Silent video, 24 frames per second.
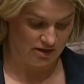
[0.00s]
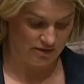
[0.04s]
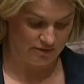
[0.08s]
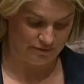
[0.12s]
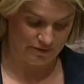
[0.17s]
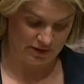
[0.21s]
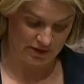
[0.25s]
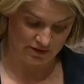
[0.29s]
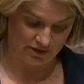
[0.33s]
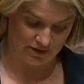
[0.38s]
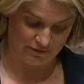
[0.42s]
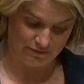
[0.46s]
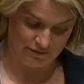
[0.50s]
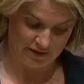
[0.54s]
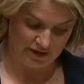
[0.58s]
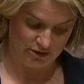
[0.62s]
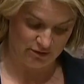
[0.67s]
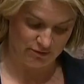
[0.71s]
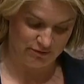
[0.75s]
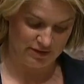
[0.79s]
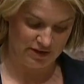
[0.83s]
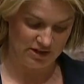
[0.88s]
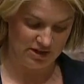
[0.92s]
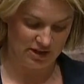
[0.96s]
the federal
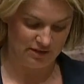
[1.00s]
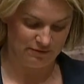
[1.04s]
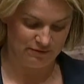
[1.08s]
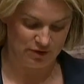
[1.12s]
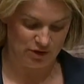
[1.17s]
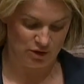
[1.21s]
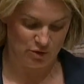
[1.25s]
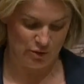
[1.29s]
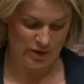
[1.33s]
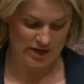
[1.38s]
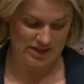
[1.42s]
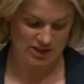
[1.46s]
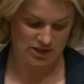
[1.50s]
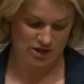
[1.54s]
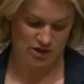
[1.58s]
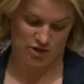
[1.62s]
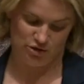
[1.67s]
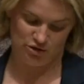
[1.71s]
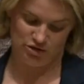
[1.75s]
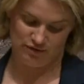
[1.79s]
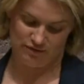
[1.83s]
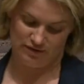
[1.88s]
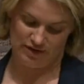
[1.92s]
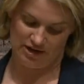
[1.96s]
funding for the West
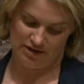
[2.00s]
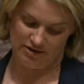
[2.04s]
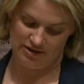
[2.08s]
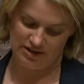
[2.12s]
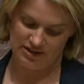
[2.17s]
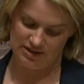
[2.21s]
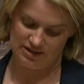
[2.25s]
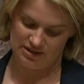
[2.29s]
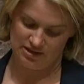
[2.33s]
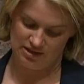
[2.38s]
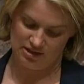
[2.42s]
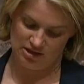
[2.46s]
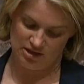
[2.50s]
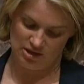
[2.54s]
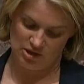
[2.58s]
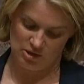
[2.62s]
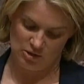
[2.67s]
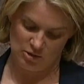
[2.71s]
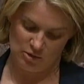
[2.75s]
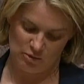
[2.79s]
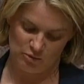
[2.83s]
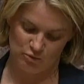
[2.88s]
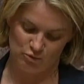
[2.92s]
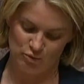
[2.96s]
Coast ferries
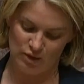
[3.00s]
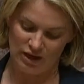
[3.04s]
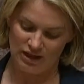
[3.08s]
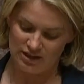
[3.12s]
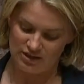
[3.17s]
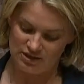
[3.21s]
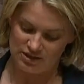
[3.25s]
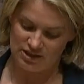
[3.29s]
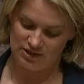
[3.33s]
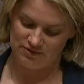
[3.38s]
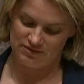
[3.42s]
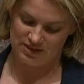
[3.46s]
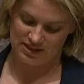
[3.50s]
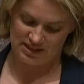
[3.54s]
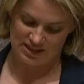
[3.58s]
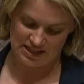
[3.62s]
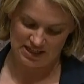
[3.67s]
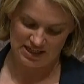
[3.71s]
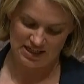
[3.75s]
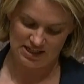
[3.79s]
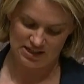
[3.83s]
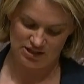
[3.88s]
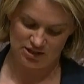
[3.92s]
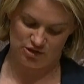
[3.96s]
relative to the
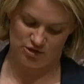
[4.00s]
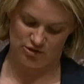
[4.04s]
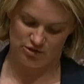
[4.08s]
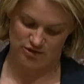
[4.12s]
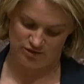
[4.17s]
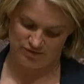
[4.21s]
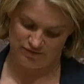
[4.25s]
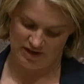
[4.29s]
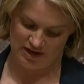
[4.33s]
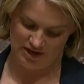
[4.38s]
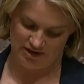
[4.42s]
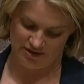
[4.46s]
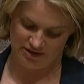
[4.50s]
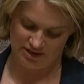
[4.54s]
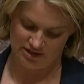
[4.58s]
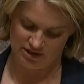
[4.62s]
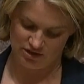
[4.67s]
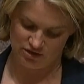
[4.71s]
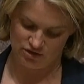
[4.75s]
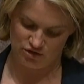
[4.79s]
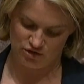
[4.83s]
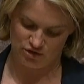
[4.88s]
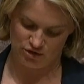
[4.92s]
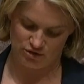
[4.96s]
East Coast ferries
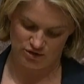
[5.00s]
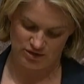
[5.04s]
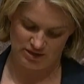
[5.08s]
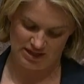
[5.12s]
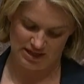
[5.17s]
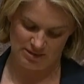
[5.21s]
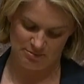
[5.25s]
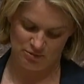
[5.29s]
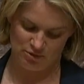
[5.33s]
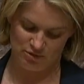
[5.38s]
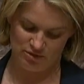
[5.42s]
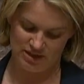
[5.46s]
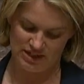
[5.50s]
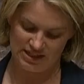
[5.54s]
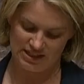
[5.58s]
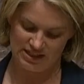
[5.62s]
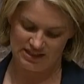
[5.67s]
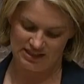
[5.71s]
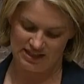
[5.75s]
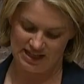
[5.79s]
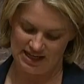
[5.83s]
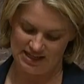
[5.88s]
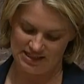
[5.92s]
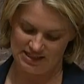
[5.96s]
shows that Marine
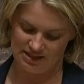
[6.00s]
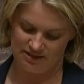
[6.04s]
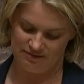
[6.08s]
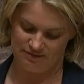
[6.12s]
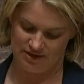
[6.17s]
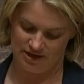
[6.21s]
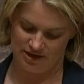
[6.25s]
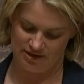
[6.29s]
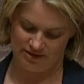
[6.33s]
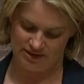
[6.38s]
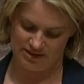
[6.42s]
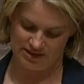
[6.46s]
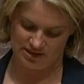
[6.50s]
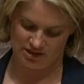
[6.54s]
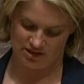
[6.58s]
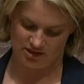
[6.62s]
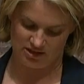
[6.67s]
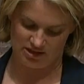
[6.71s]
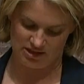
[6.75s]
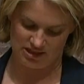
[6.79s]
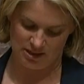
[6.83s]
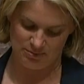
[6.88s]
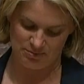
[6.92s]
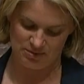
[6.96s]
Atlantic ferries are
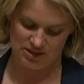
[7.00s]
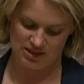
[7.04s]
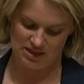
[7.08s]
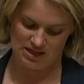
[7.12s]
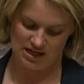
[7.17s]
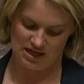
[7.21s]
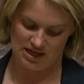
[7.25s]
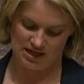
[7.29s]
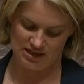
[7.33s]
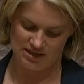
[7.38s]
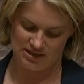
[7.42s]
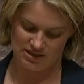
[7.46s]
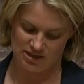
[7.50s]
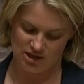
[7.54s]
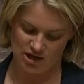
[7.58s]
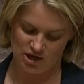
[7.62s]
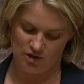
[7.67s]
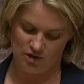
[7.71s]
subsidized